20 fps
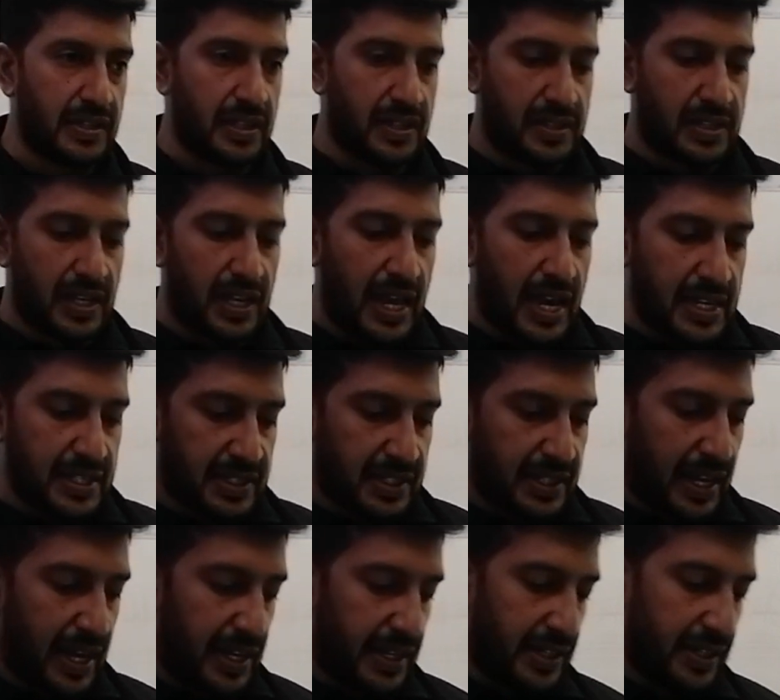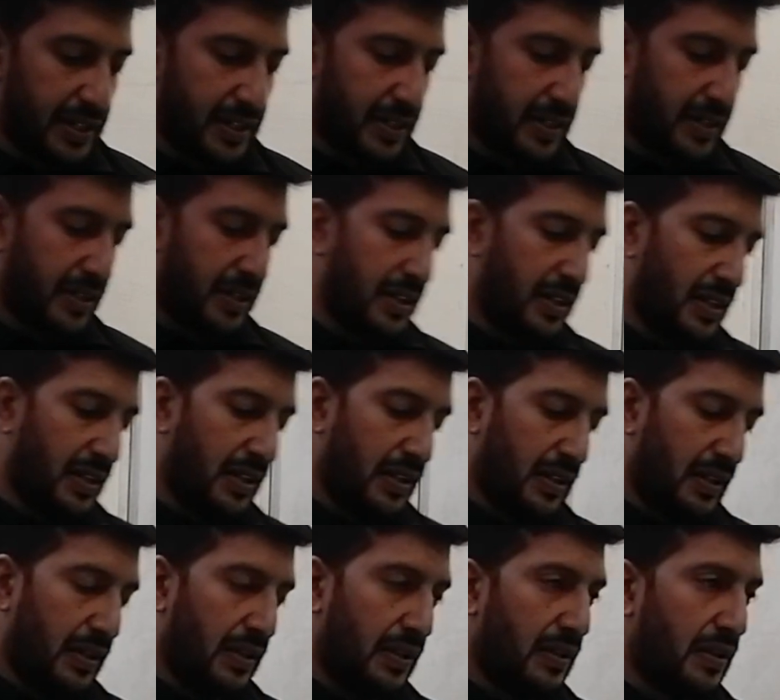It's the last line. Forms
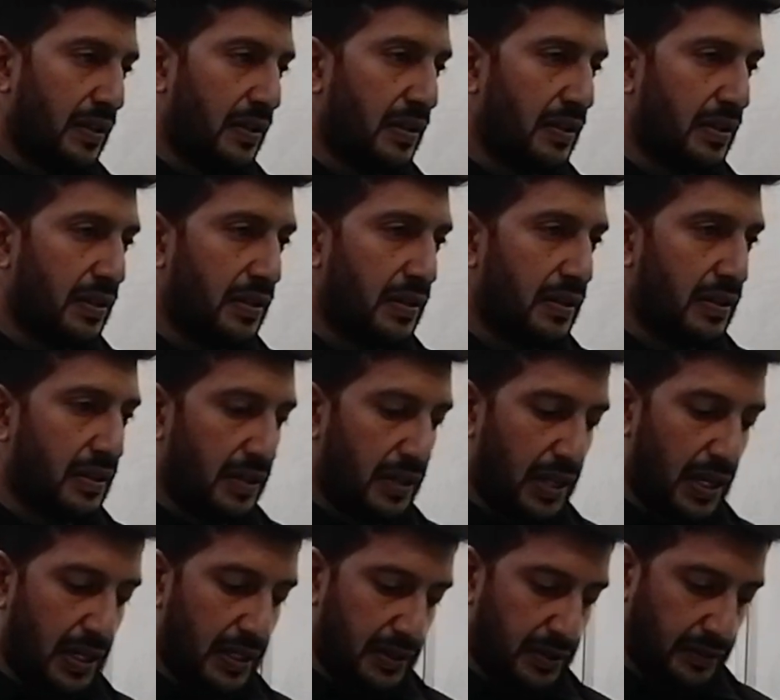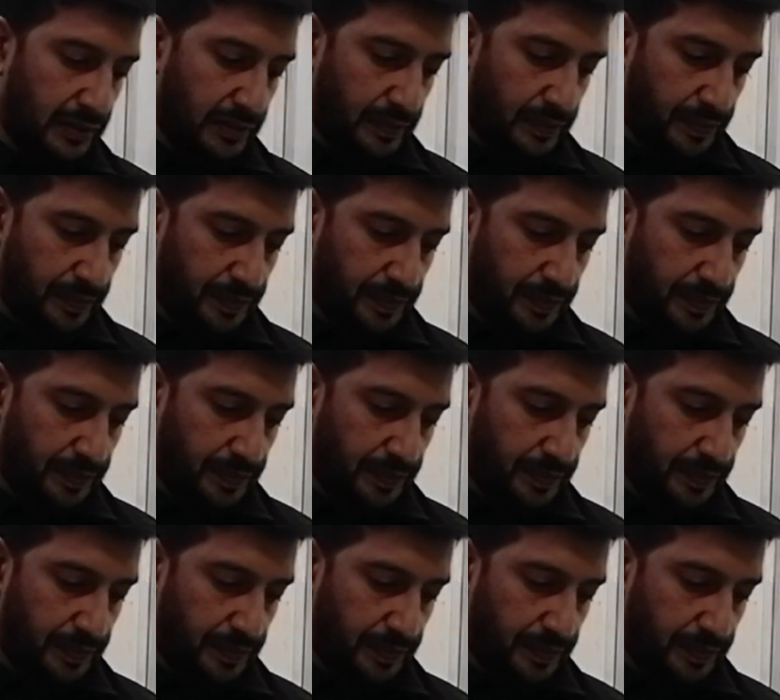lead nitrate. Yeah.